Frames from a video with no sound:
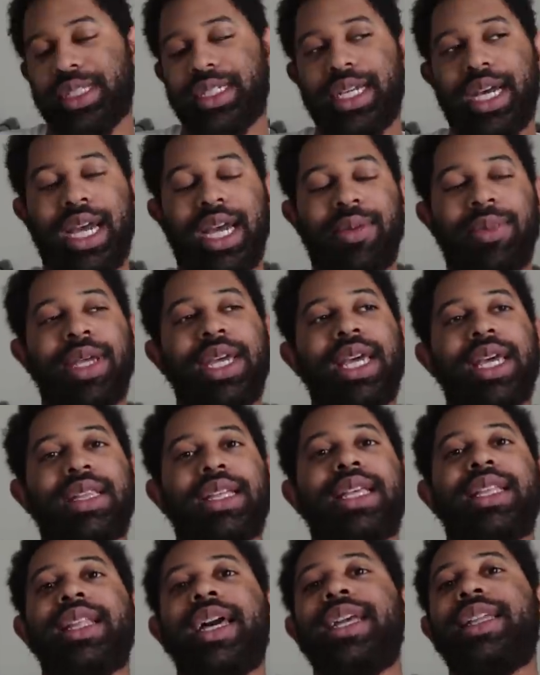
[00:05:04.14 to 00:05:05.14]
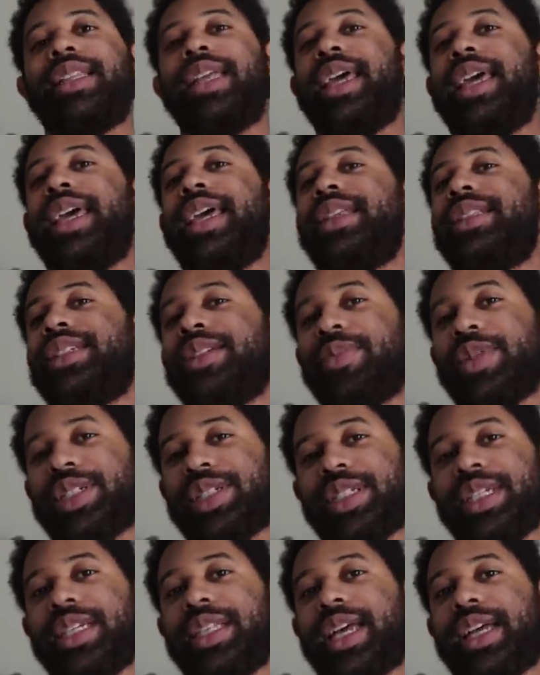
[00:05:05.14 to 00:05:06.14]
the time. They like the
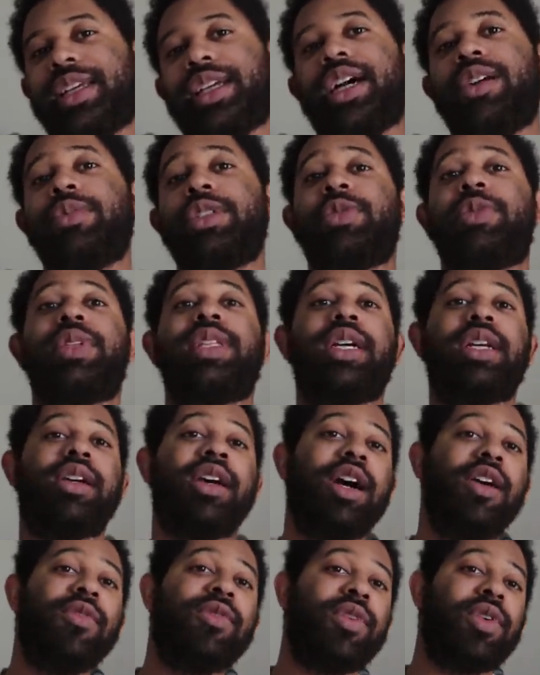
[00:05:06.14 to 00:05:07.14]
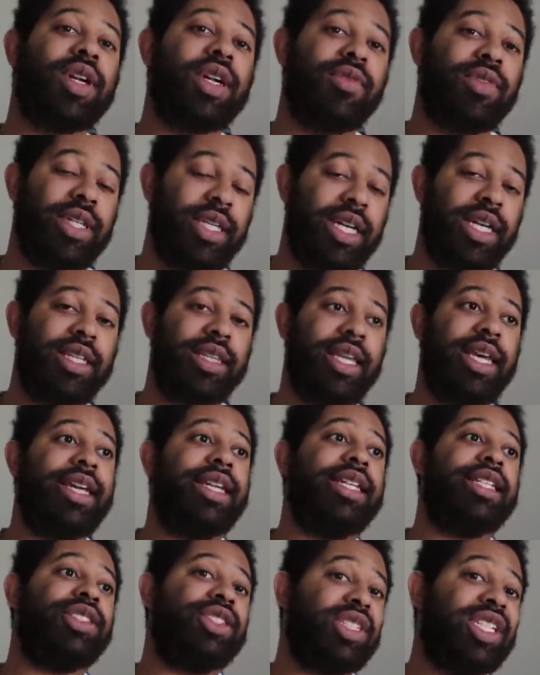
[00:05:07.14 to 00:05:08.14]
intimacy that comes with the comfort of a young
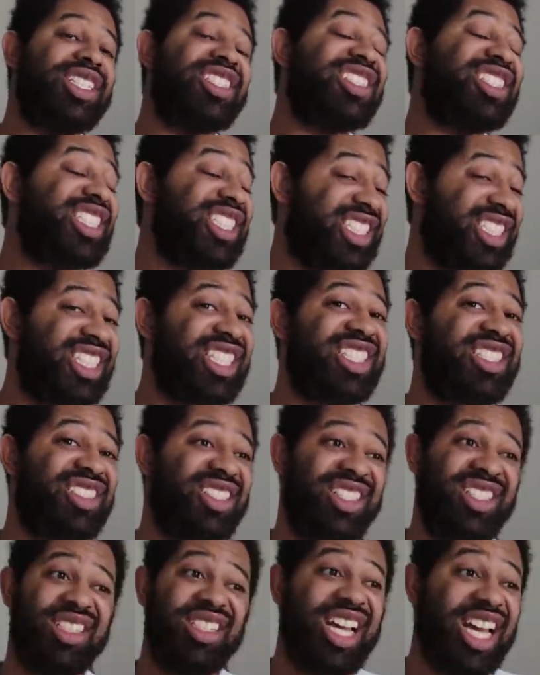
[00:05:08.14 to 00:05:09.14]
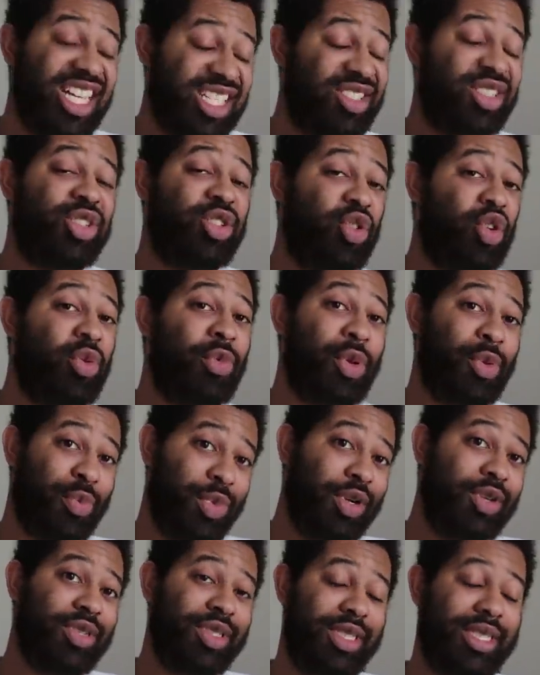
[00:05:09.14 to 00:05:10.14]
lady just existing as a normal
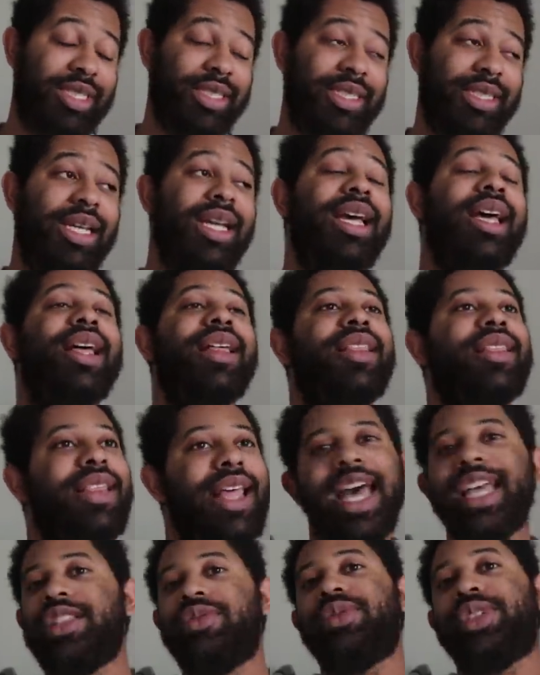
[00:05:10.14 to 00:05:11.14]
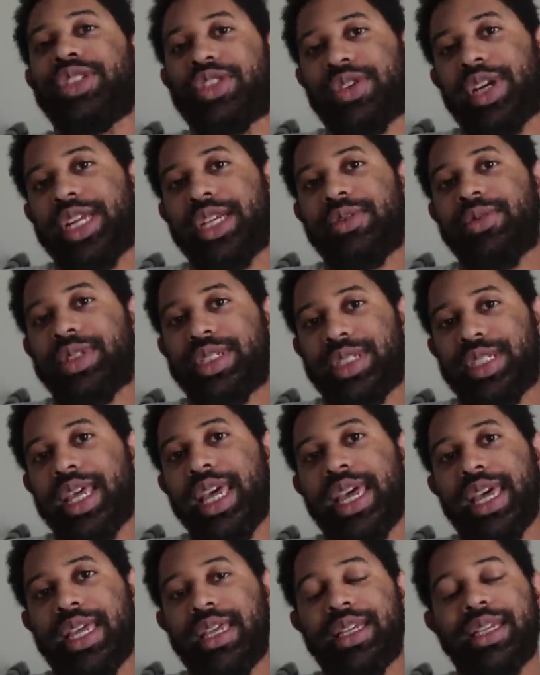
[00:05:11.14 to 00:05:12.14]
person. That's what Drake was
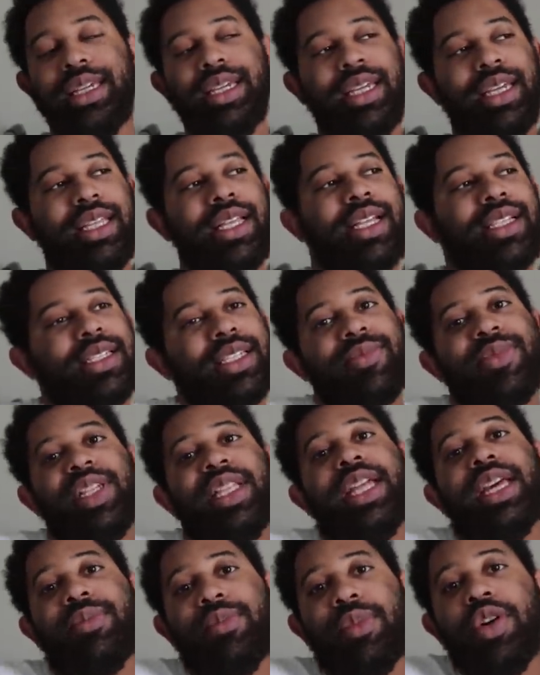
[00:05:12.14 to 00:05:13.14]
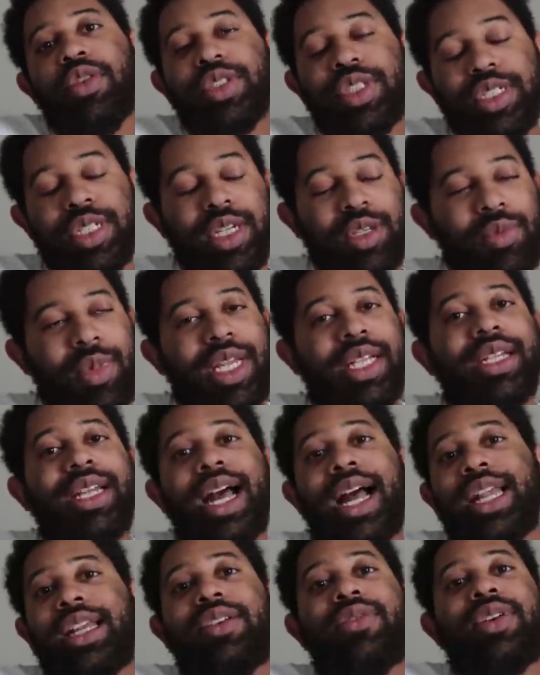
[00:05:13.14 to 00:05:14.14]
saying, and that's something that most young men
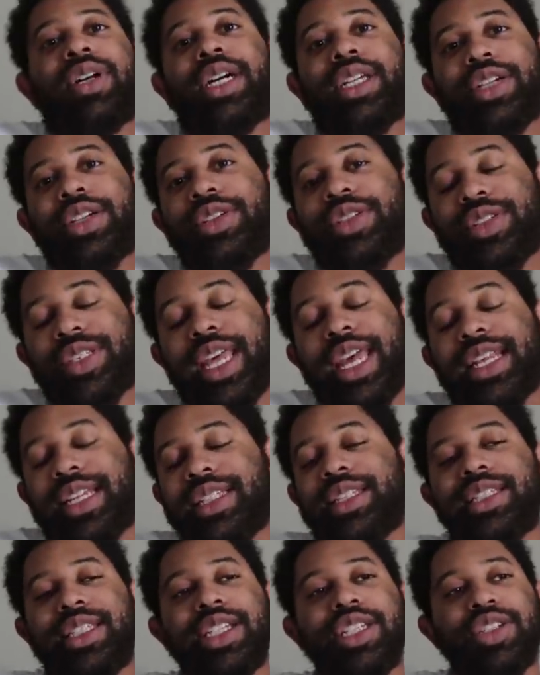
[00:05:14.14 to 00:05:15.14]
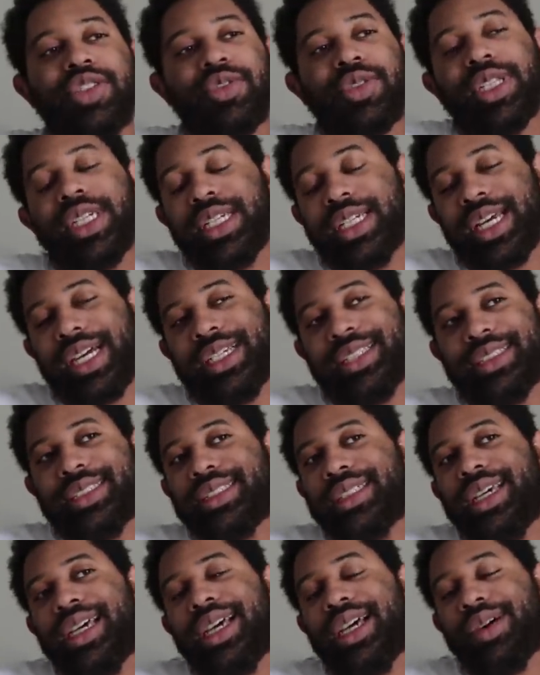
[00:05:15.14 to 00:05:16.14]
kind of understand instinctually, because